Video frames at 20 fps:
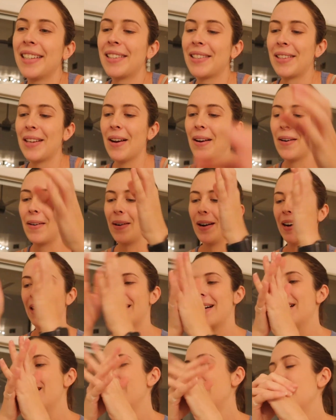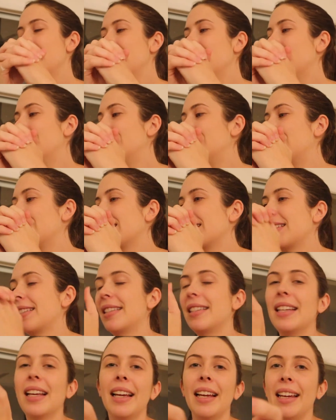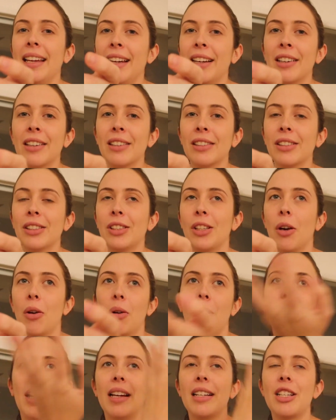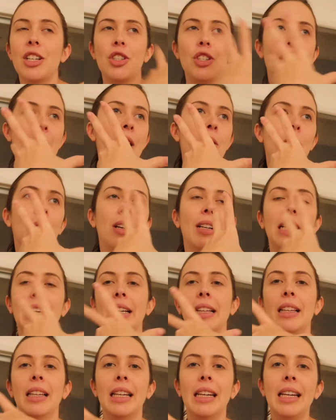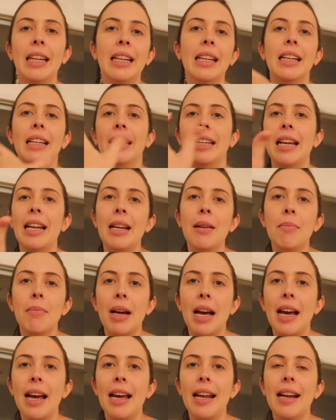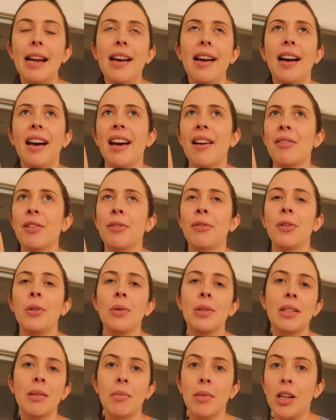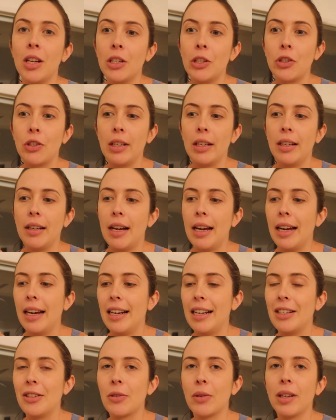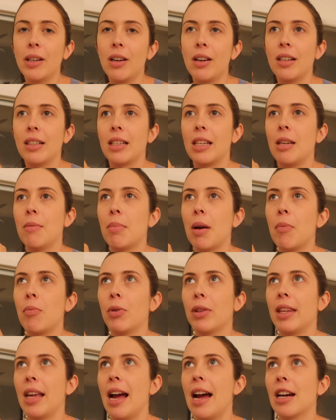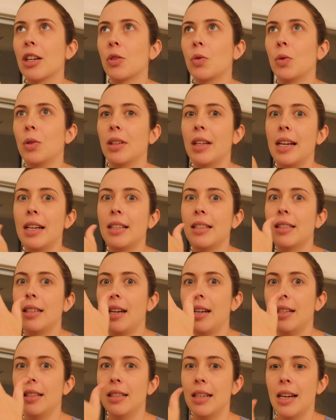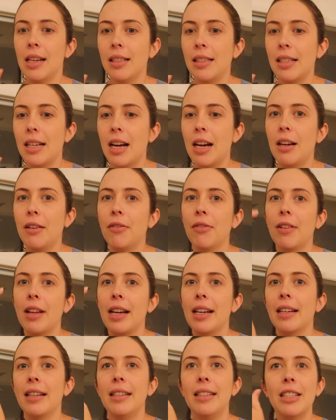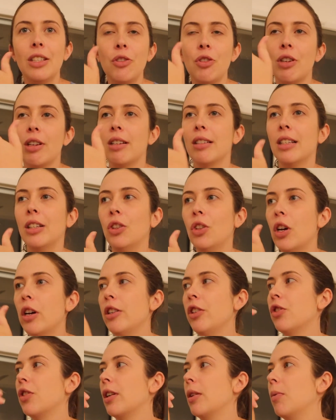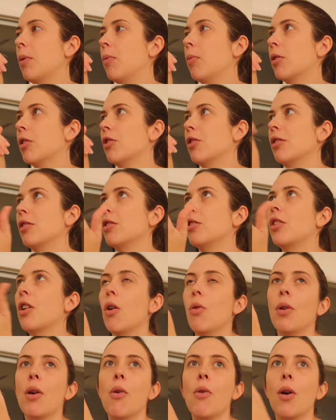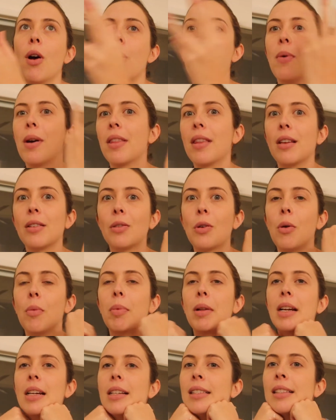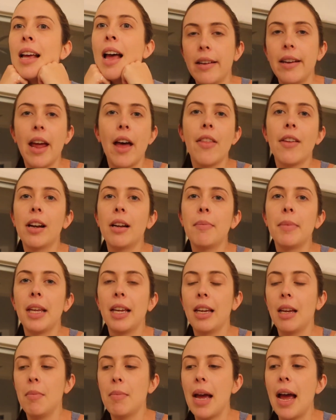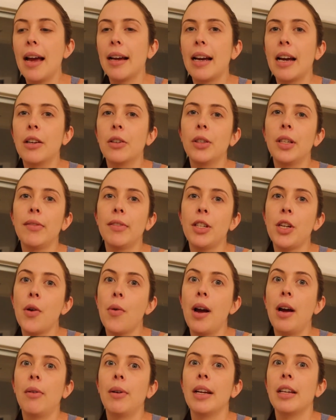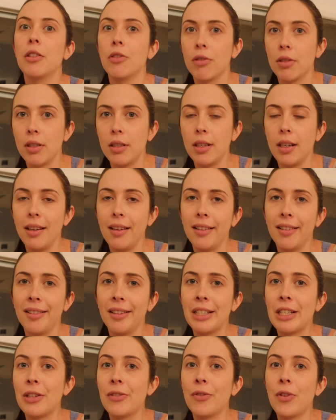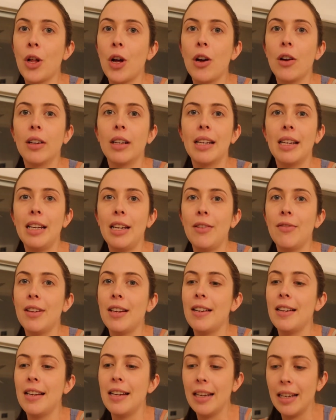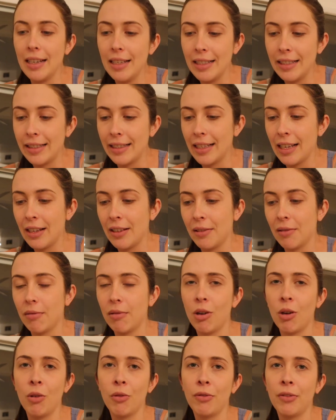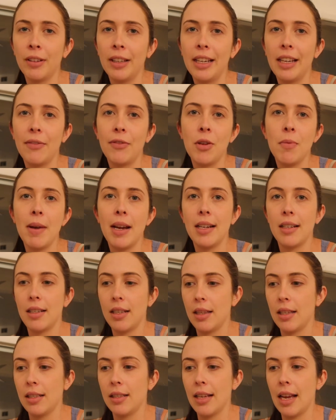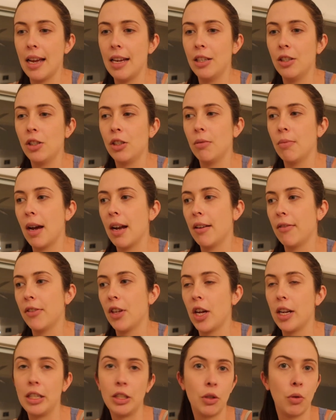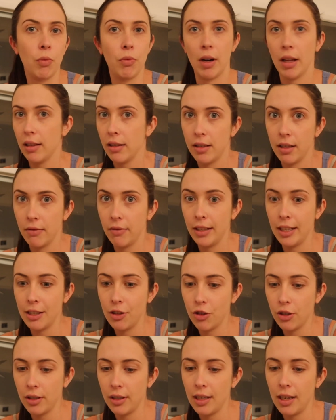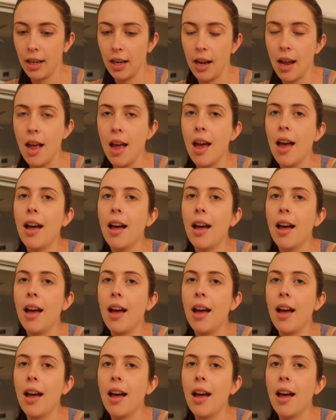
So uh, just sit here. So I like to shower, get clean, and get in bed. I have to fold some laundry tonight. It's really hard to keep up with the actual like day-to-day -day stuff like dishes and laundry when we're just go, go, go with this whole place. Now that I'm thinking back, I don't even know how interesting this vlog even is. Hopefully, if you made it to this end, you might have thought it's relatively interesting.